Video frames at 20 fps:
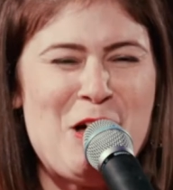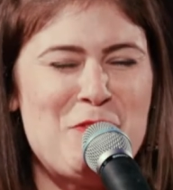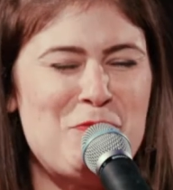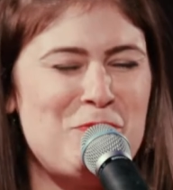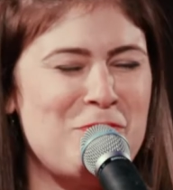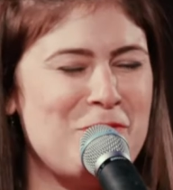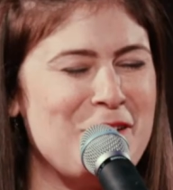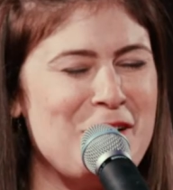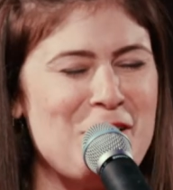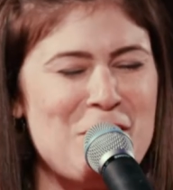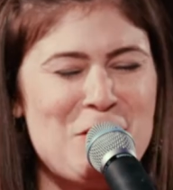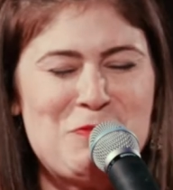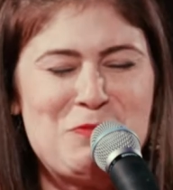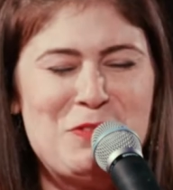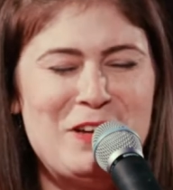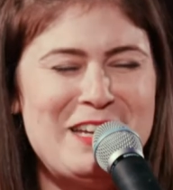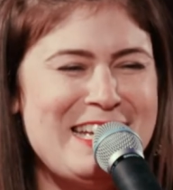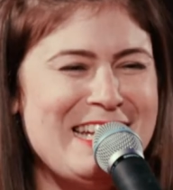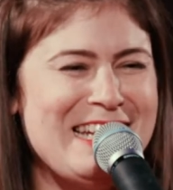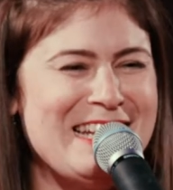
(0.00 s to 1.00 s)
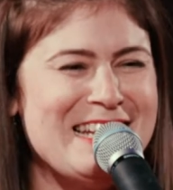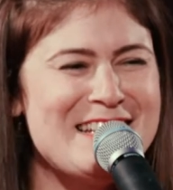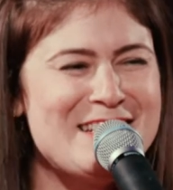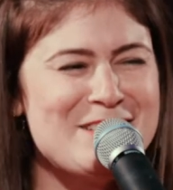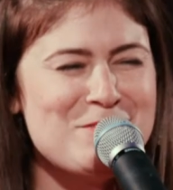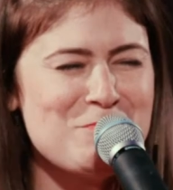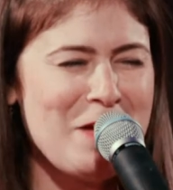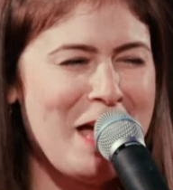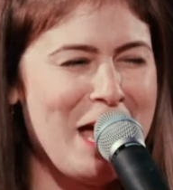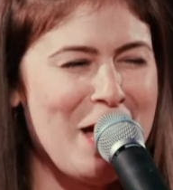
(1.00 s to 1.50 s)
a funny
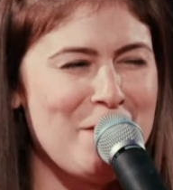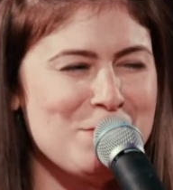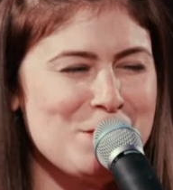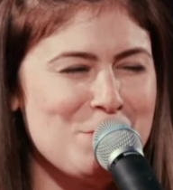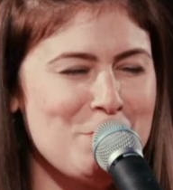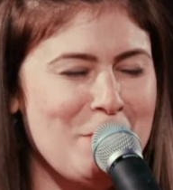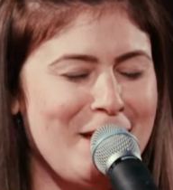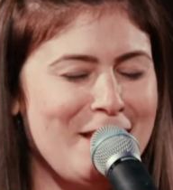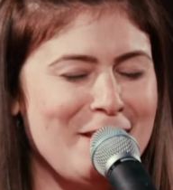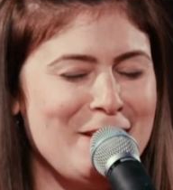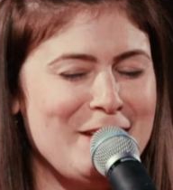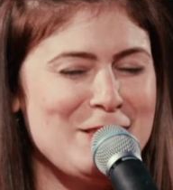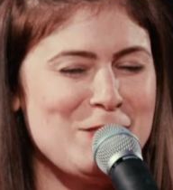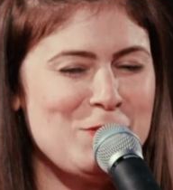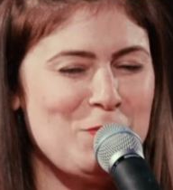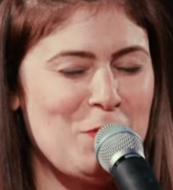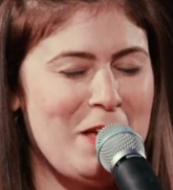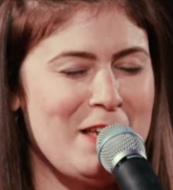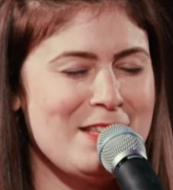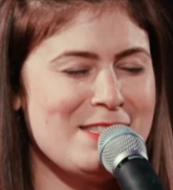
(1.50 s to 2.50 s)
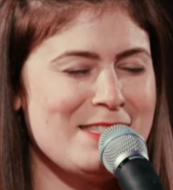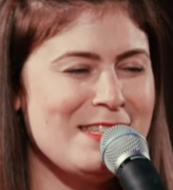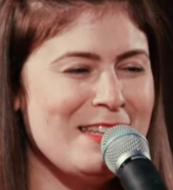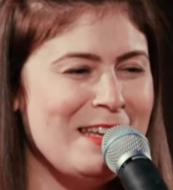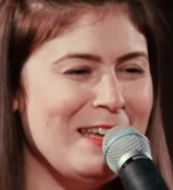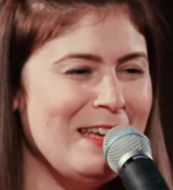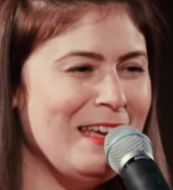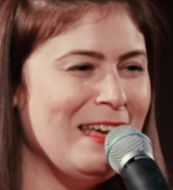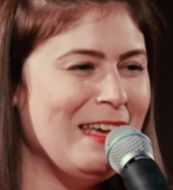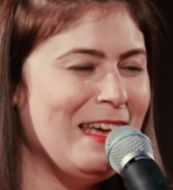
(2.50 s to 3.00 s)
half smile on his face.
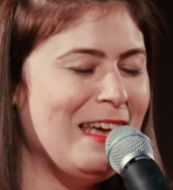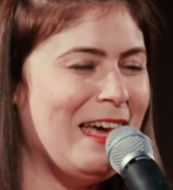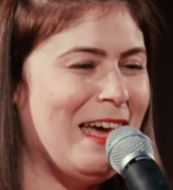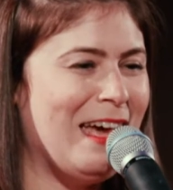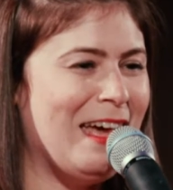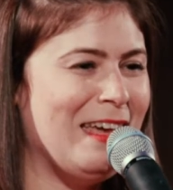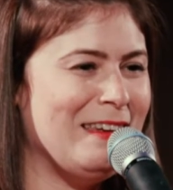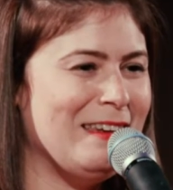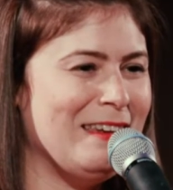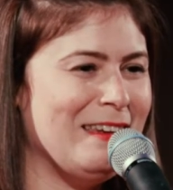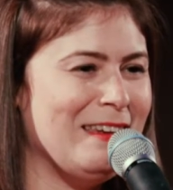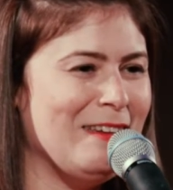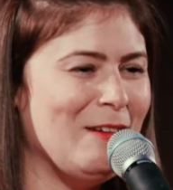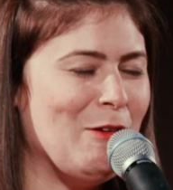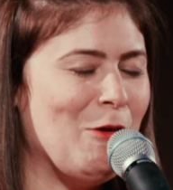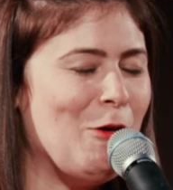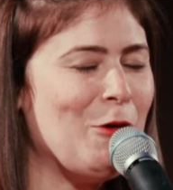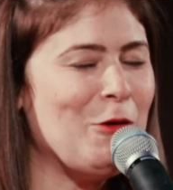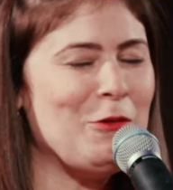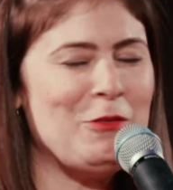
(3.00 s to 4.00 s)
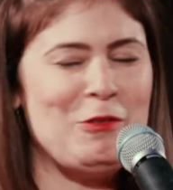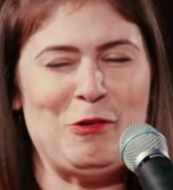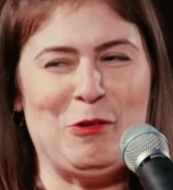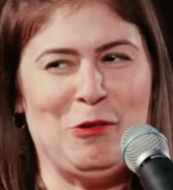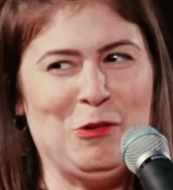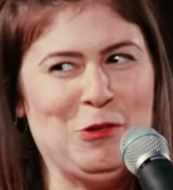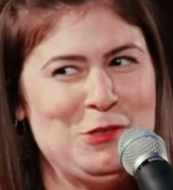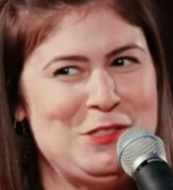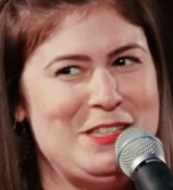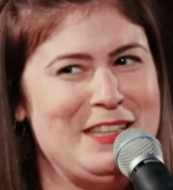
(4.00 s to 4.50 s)
And all the
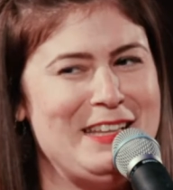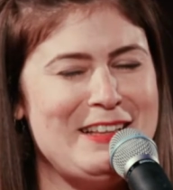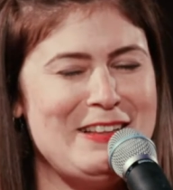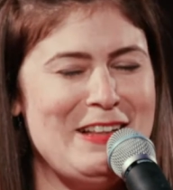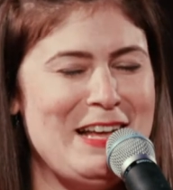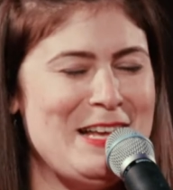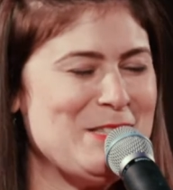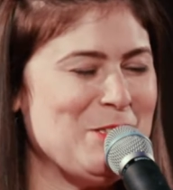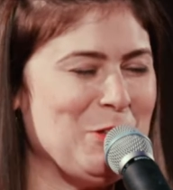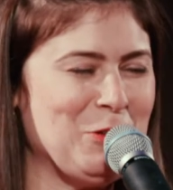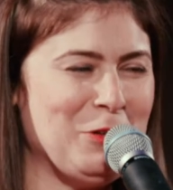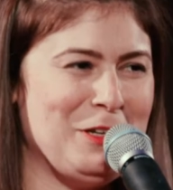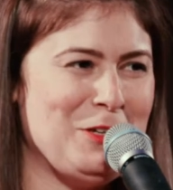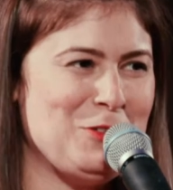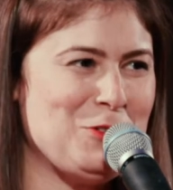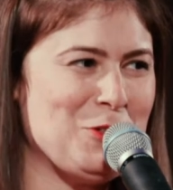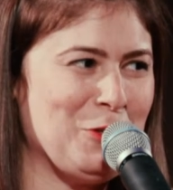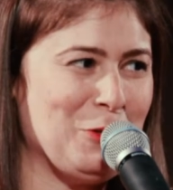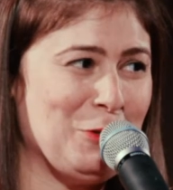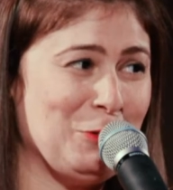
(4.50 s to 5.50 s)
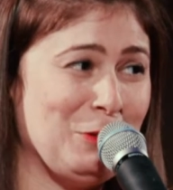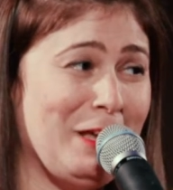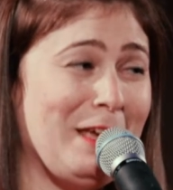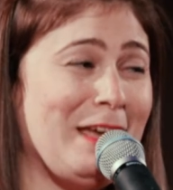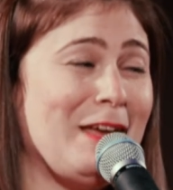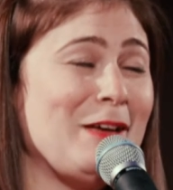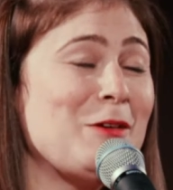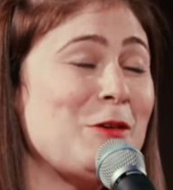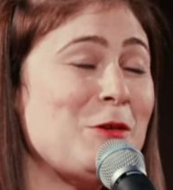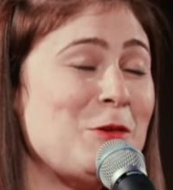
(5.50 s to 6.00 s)
girls in the class look at each other
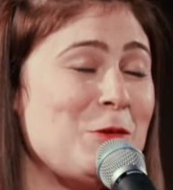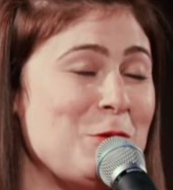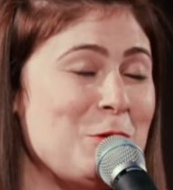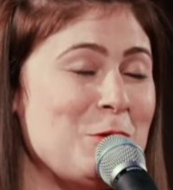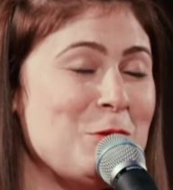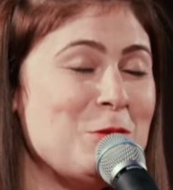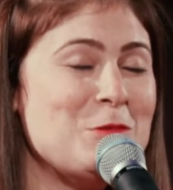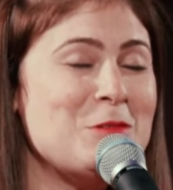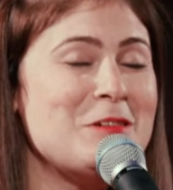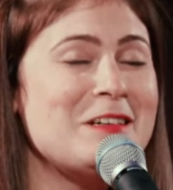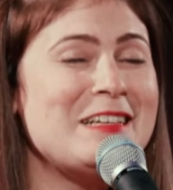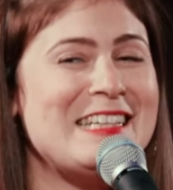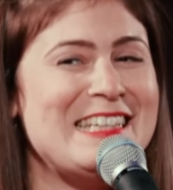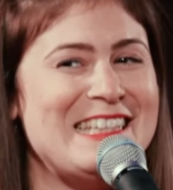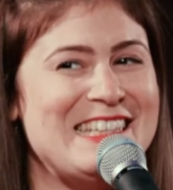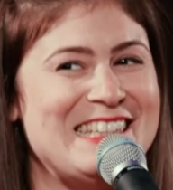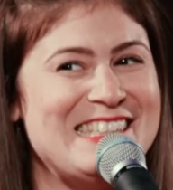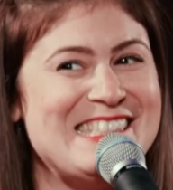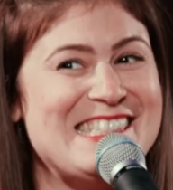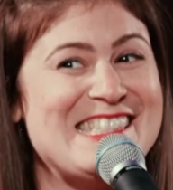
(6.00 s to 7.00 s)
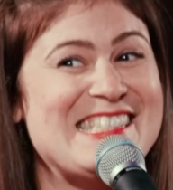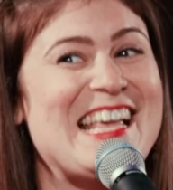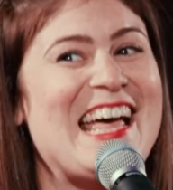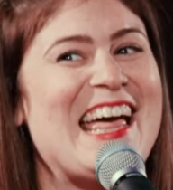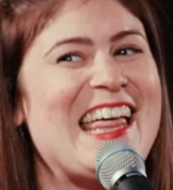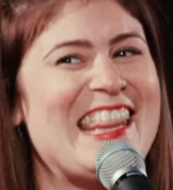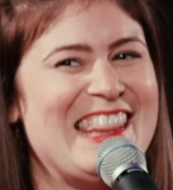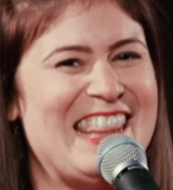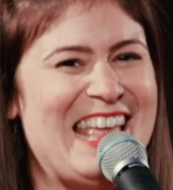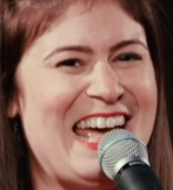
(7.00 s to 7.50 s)
like, "Who is
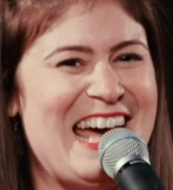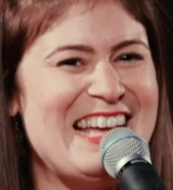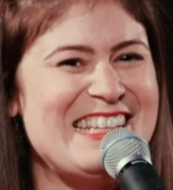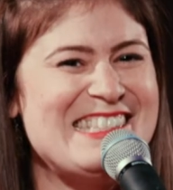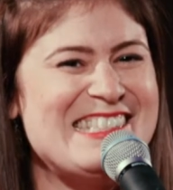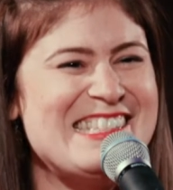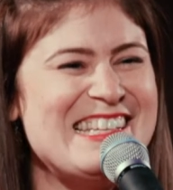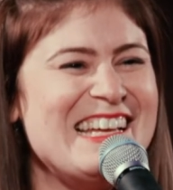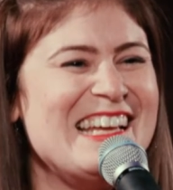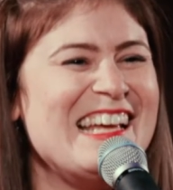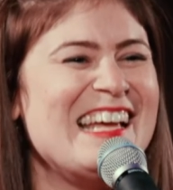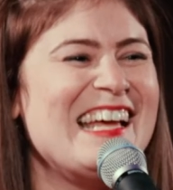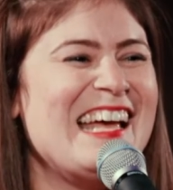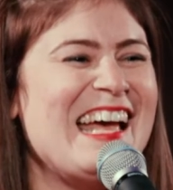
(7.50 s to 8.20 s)
that?"